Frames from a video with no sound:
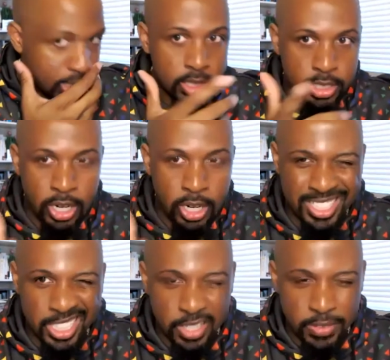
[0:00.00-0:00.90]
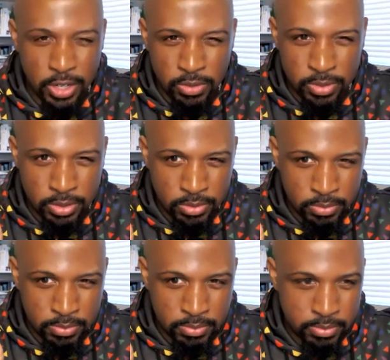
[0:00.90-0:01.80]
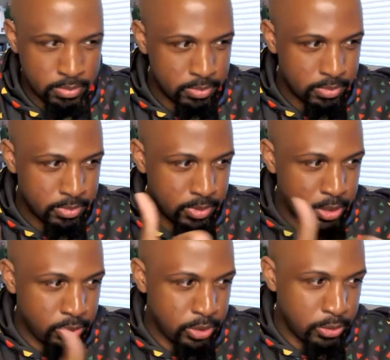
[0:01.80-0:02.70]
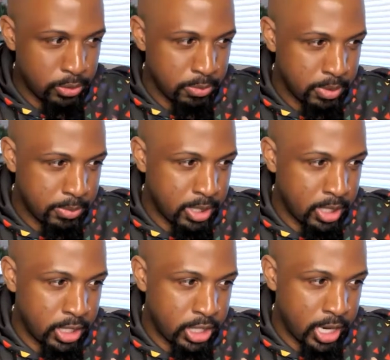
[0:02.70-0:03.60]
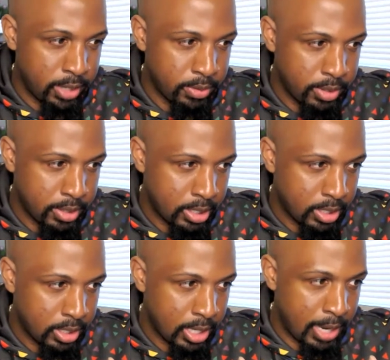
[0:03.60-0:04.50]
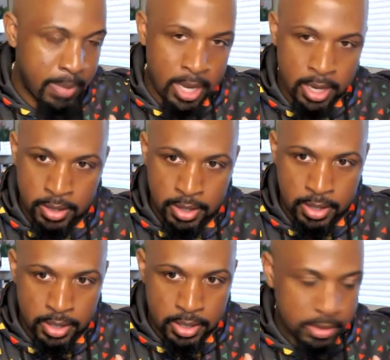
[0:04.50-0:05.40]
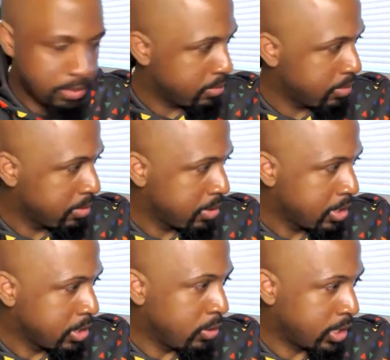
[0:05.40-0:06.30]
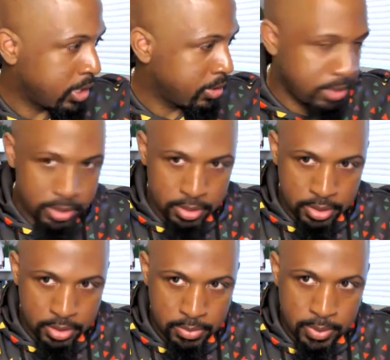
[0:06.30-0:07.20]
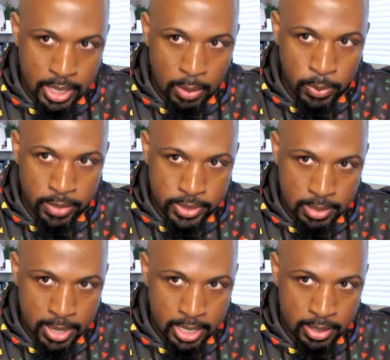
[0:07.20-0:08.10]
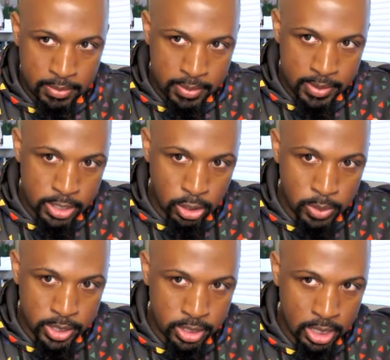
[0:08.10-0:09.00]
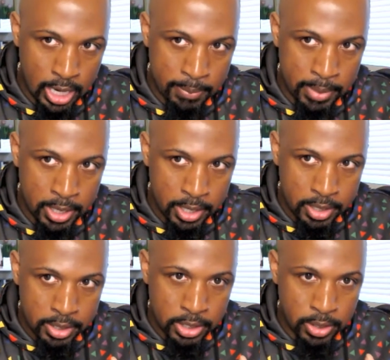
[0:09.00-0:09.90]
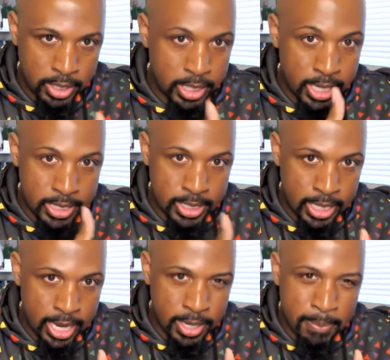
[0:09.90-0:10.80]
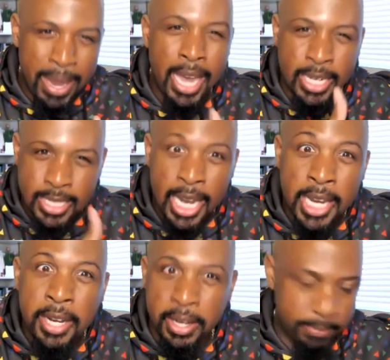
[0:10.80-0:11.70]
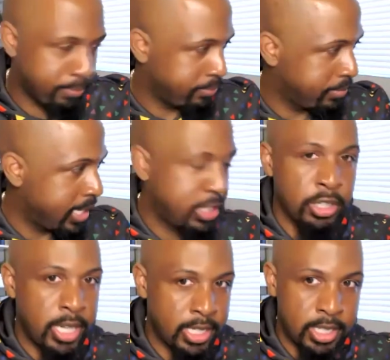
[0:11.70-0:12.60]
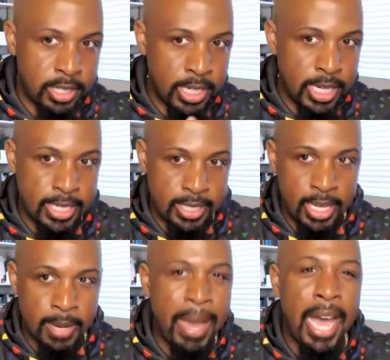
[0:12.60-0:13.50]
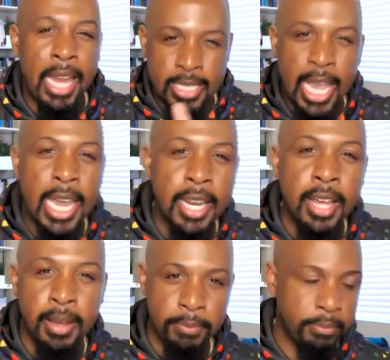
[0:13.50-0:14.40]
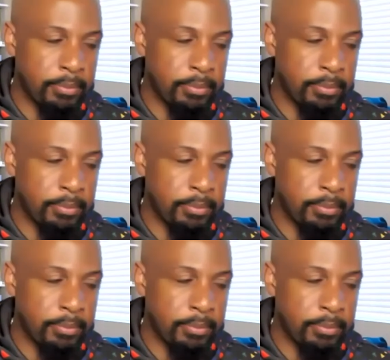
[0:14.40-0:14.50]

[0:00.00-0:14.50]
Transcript: Star 6 if you're on Zoom, YouTube, put it in the chat. Amen. You know, while I'm waiting for somebody, there's a question or comment. You know, the kids say now your mind is ate up. That's the thing they say. Your mind is ate up.